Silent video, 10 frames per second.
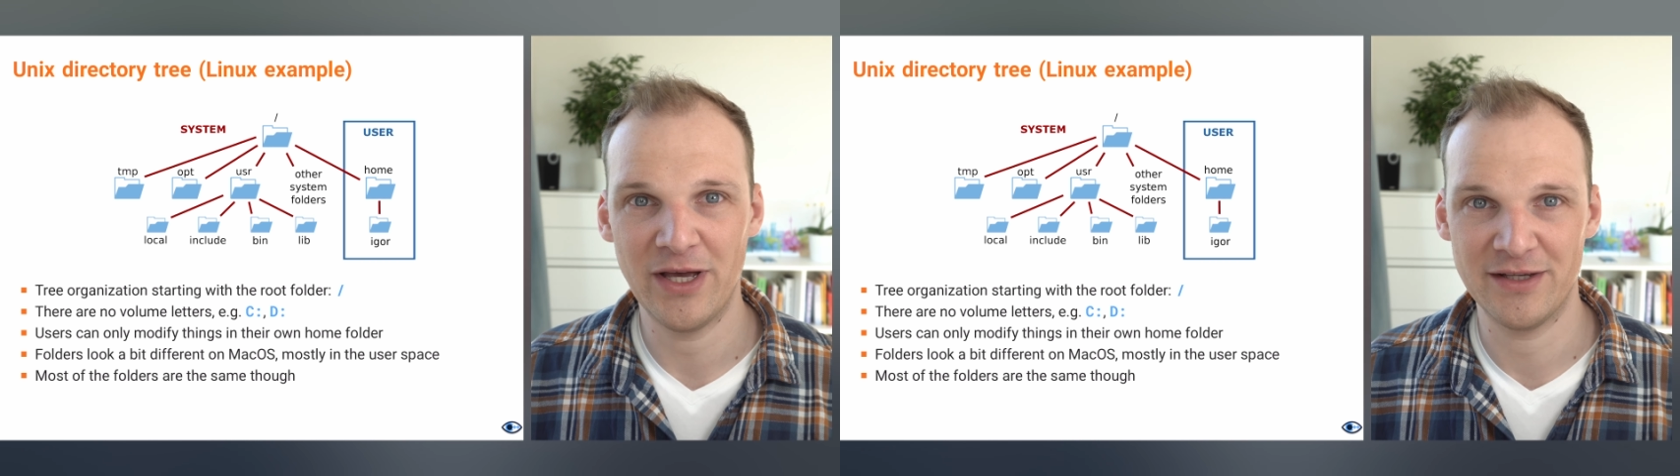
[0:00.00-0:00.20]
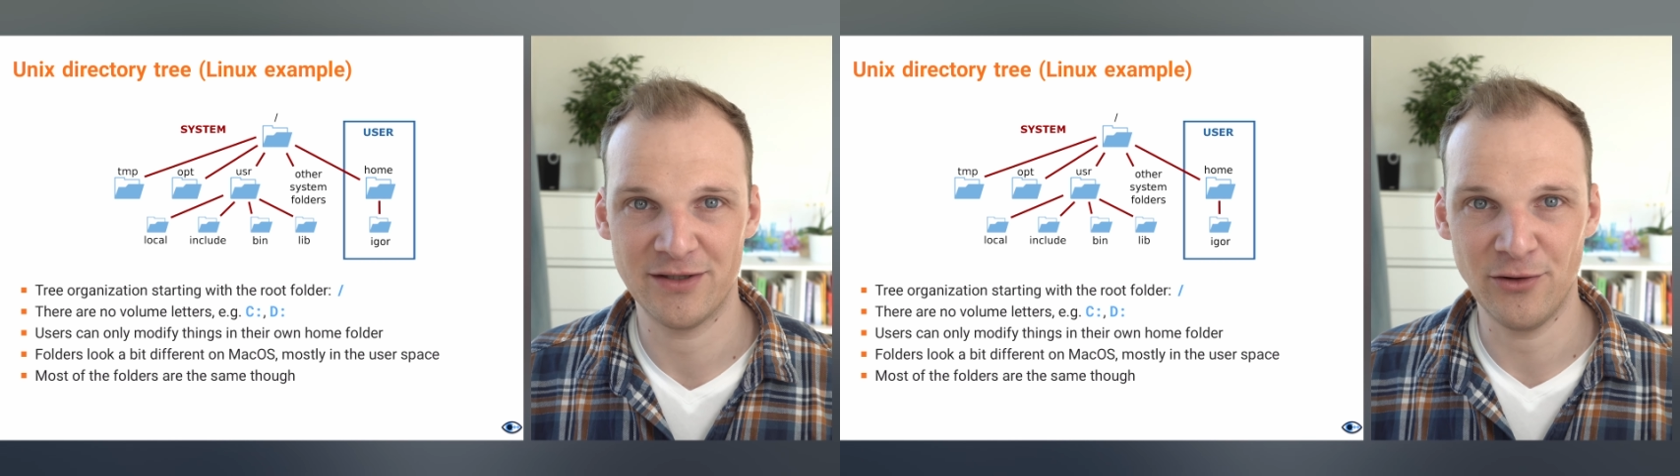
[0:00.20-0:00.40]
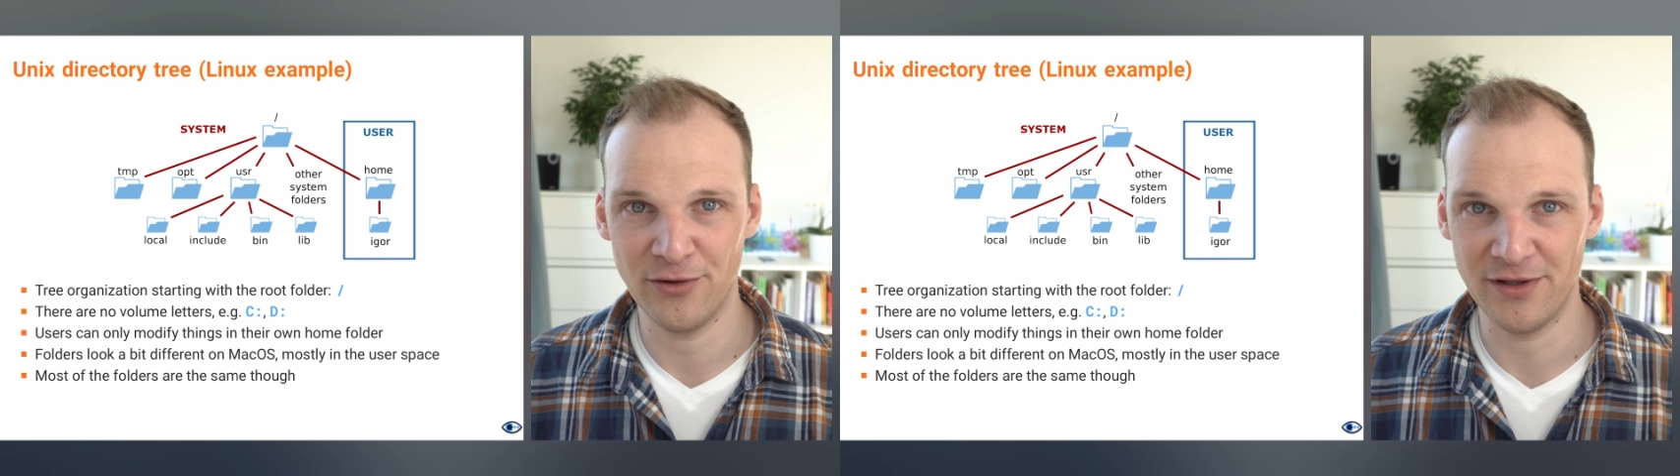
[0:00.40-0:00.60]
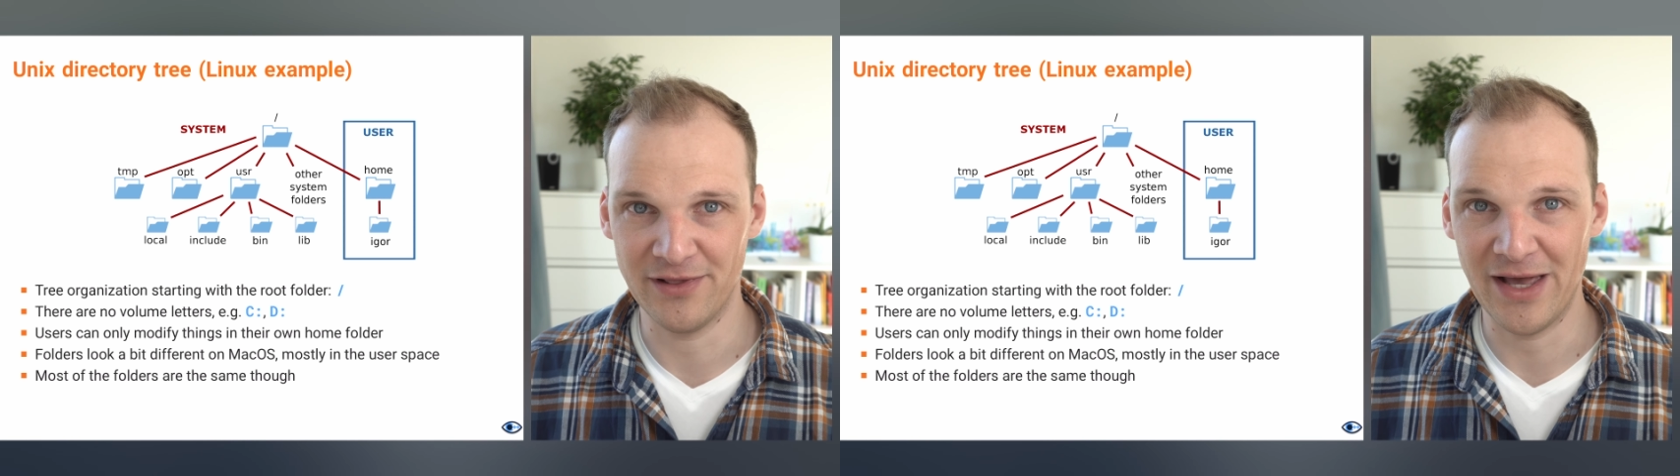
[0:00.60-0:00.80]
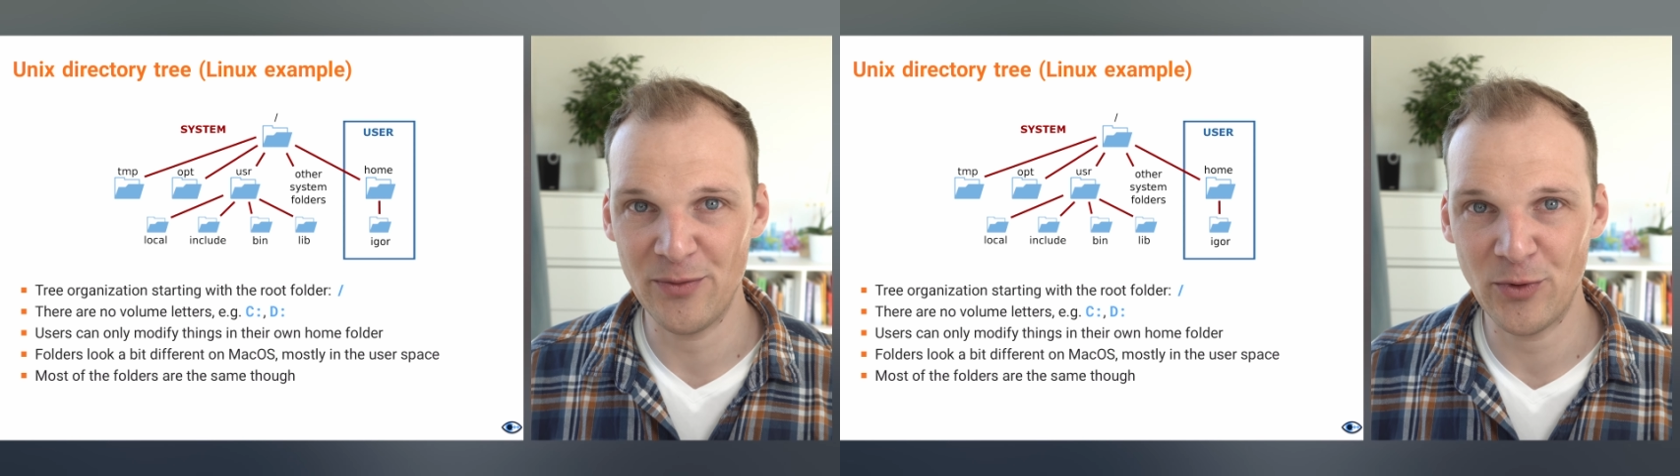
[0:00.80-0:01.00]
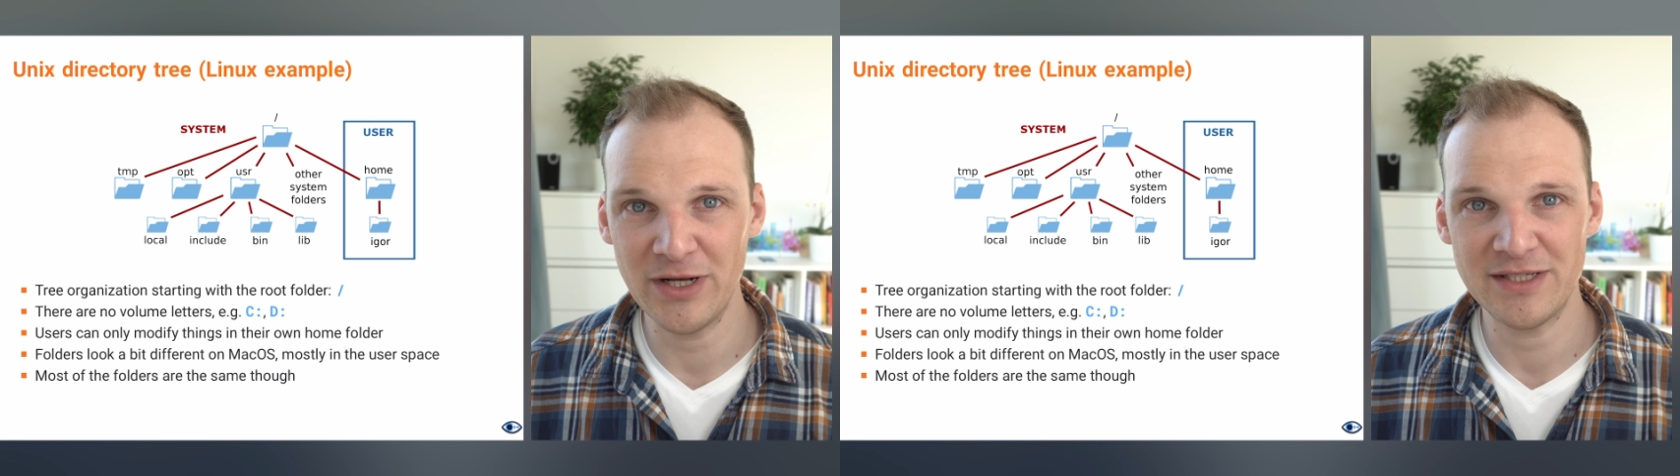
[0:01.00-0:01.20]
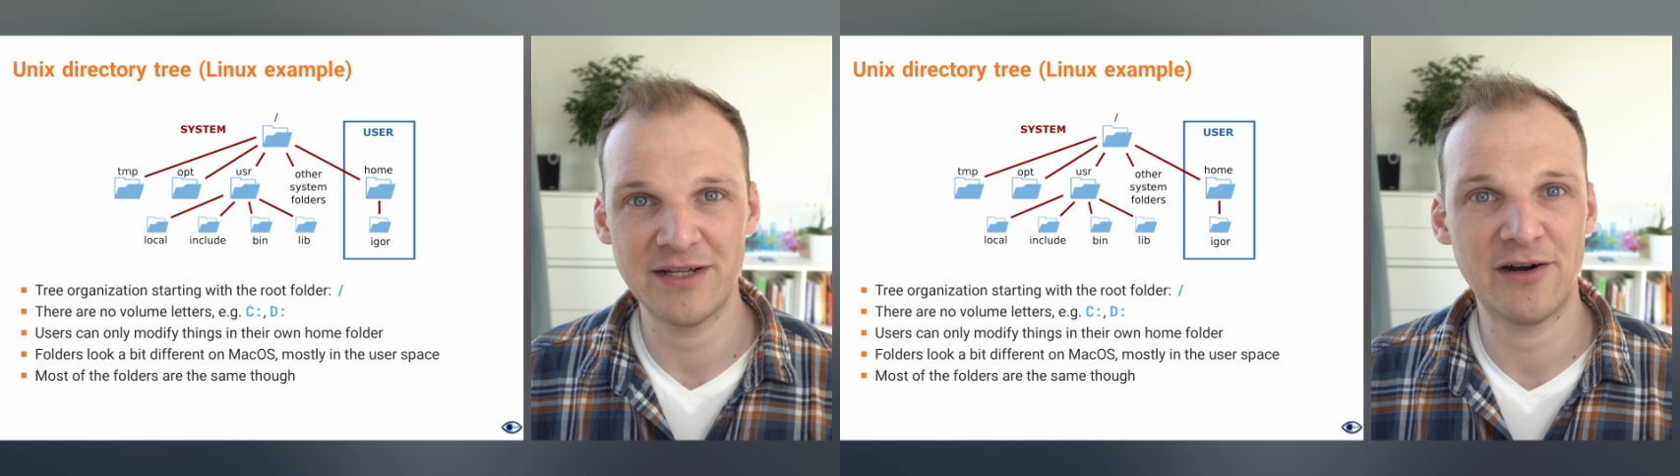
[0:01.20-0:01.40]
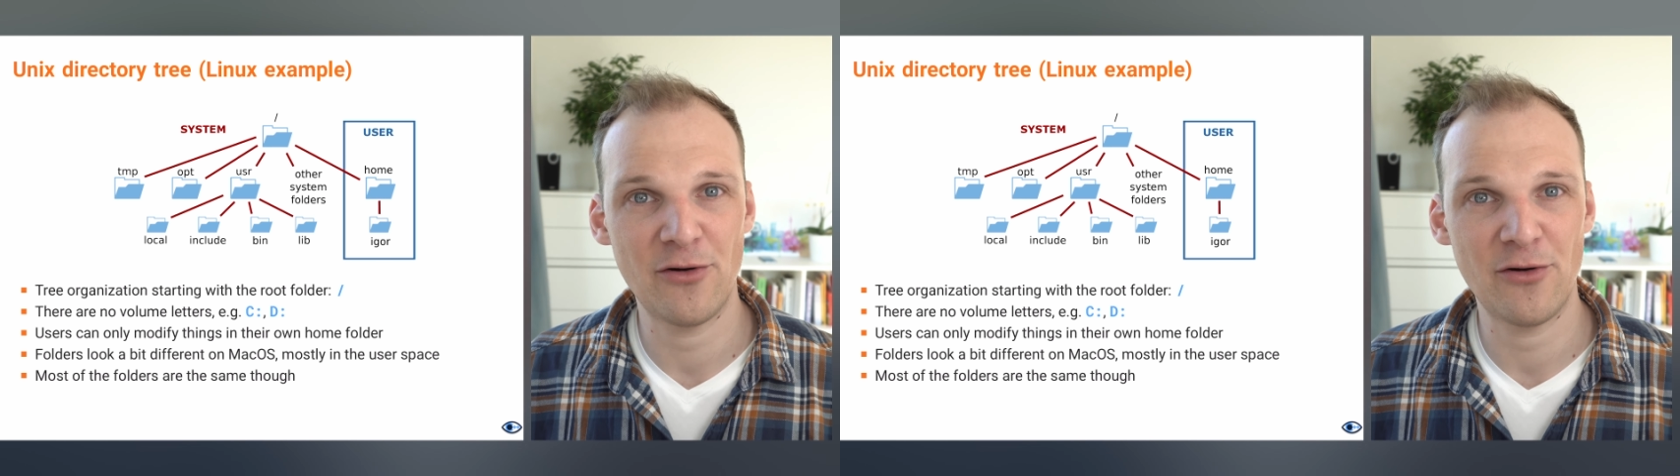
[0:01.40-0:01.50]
has all the libraries that are